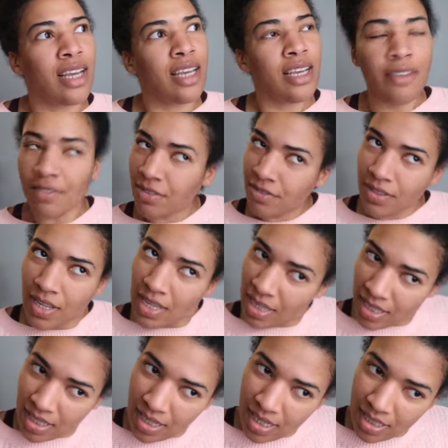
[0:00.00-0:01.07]
If you've done
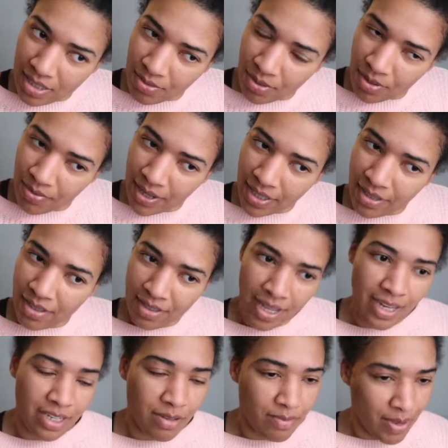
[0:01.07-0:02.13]
this with regular
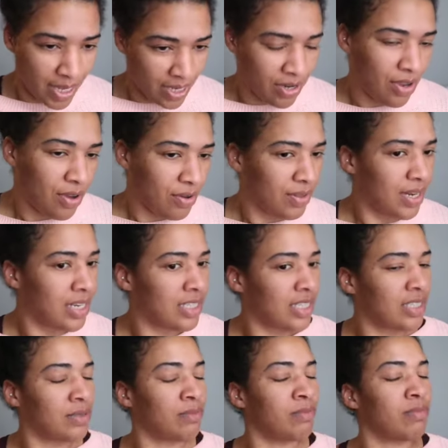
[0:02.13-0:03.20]
lead, you may know that it
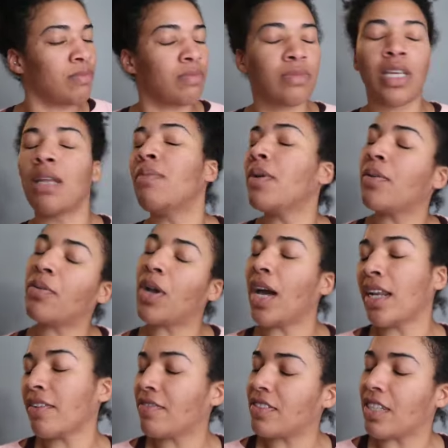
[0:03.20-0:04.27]
can be
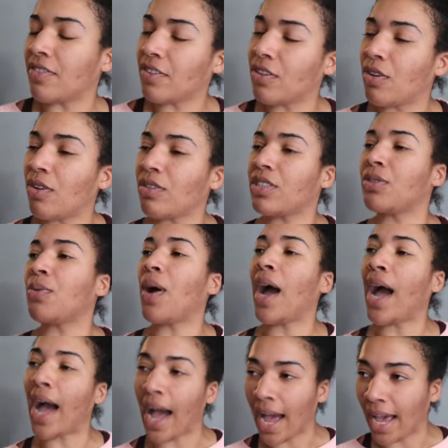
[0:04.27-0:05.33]
kind of difficult to
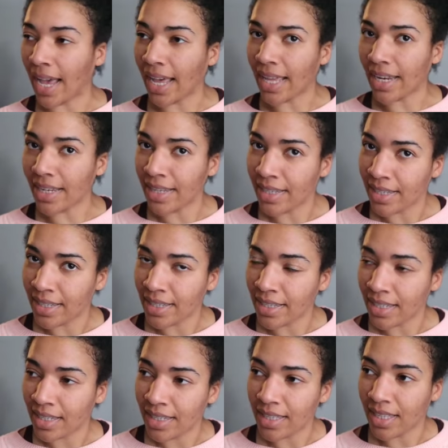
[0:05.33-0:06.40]
hide
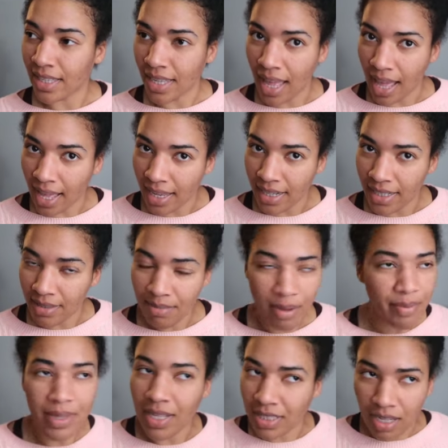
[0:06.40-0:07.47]
the lead,
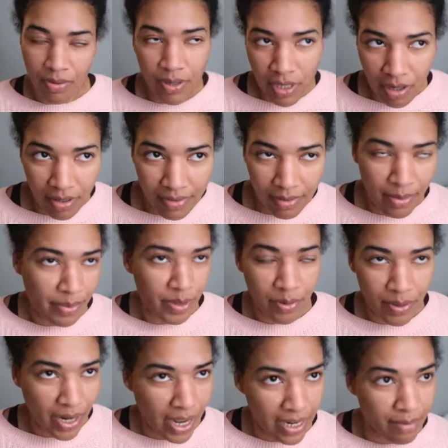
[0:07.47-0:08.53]
maybe that's not what you're going for, maybe you don't
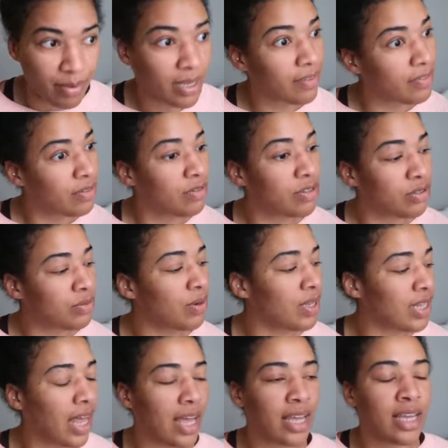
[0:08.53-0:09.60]
want to hide it, but if you do
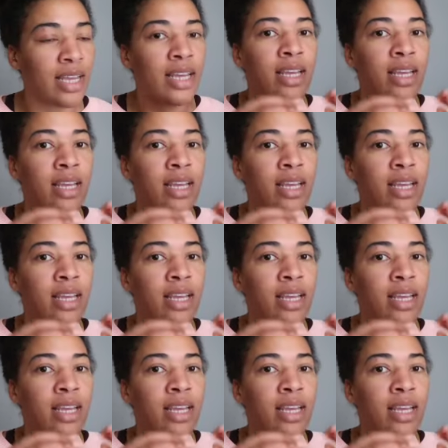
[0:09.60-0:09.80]
want that